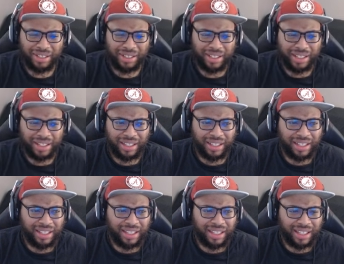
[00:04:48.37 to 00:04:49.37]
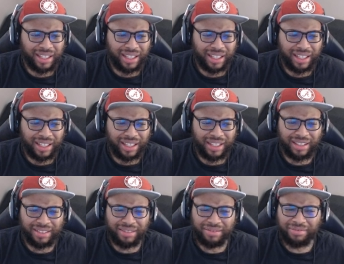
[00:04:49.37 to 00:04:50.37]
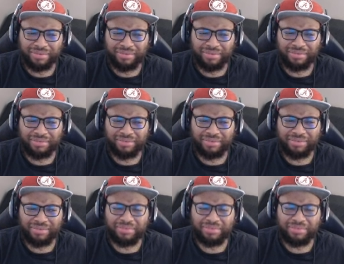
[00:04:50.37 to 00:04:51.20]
No one is speaking in this clip.